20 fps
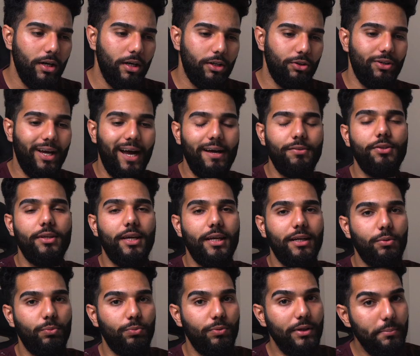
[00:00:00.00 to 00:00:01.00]
You have to get
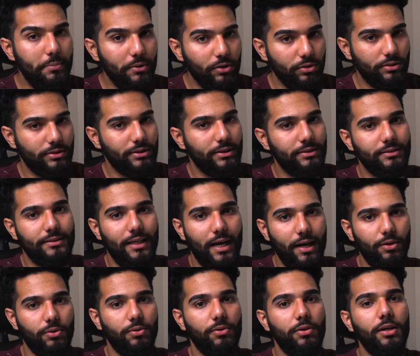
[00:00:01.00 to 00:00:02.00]
a rebuilt
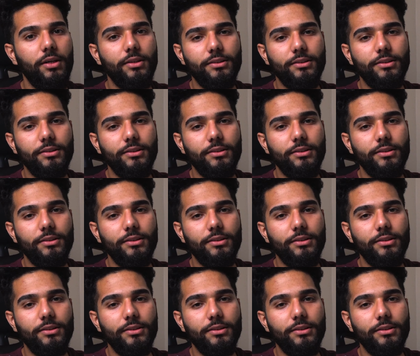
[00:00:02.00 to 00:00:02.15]
title.